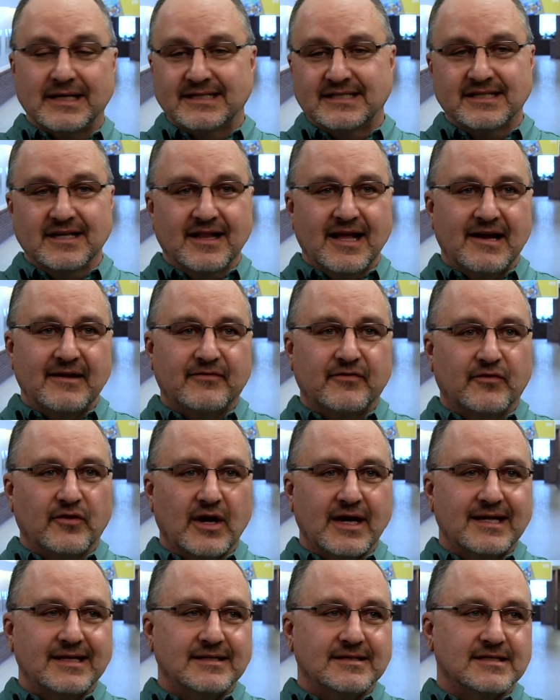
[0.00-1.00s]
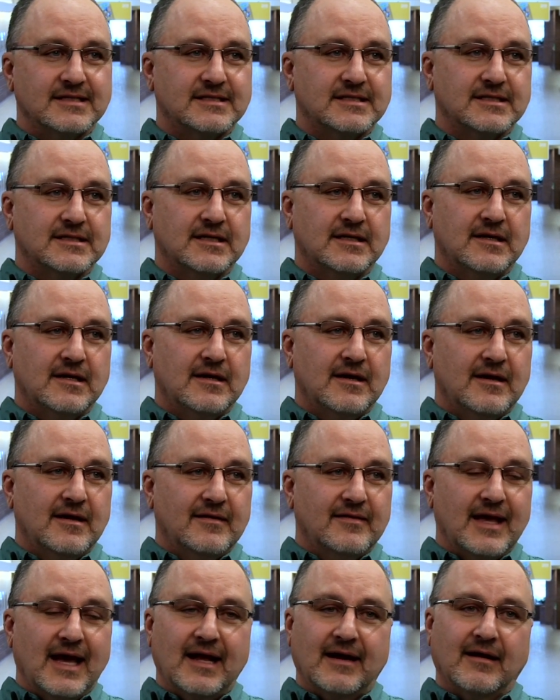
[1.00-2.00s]
I still have friends
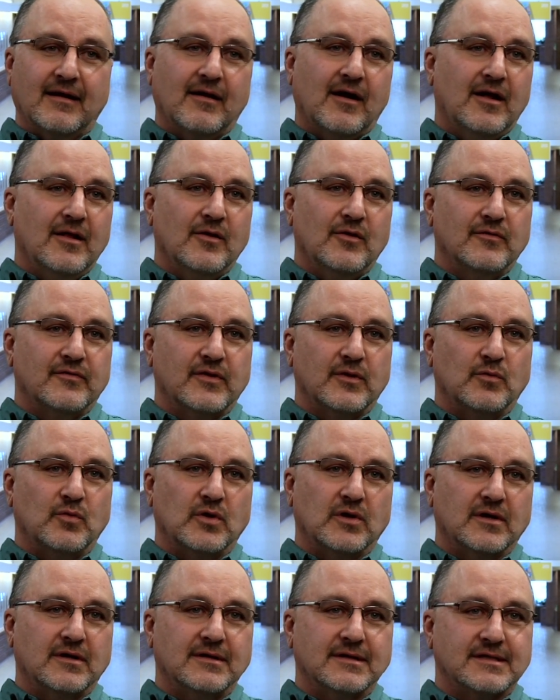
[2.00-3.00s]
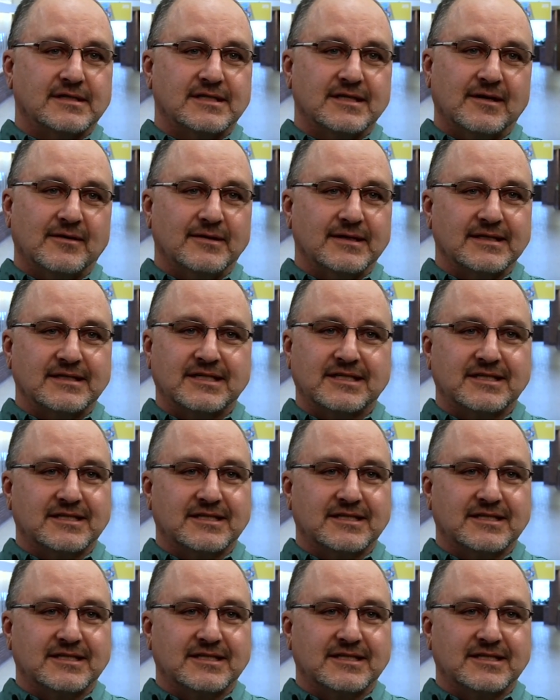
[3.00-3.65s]
that are all over the world, so